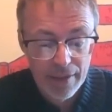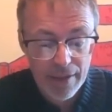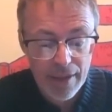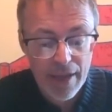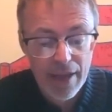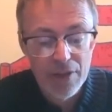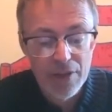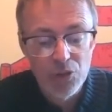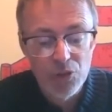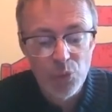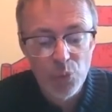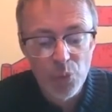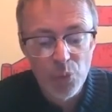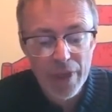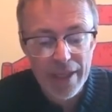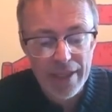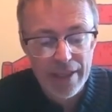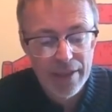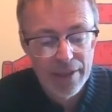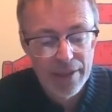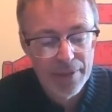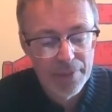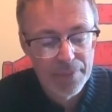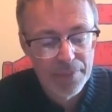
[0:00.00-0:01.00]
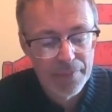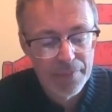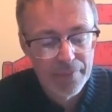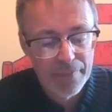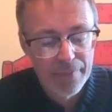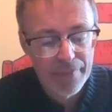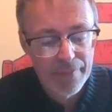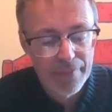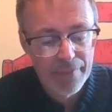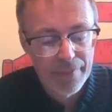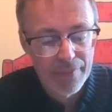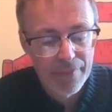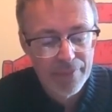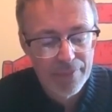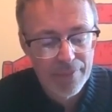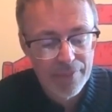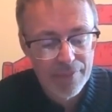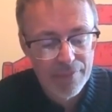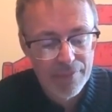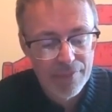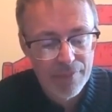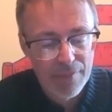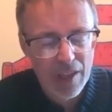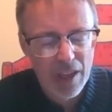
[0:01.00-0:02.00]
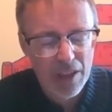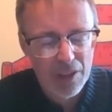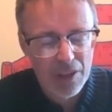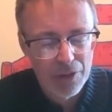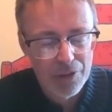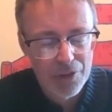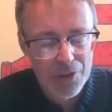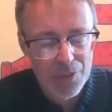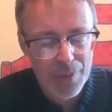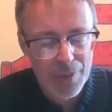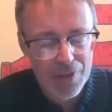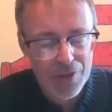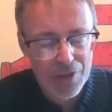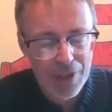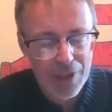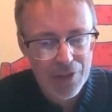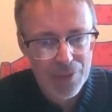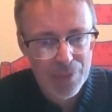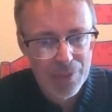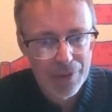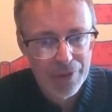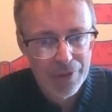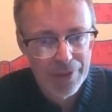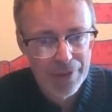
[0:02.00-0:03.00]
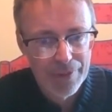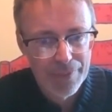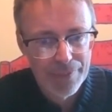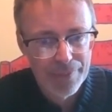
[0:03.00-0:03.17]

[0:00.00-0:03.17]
and weak. I close my sketchbook.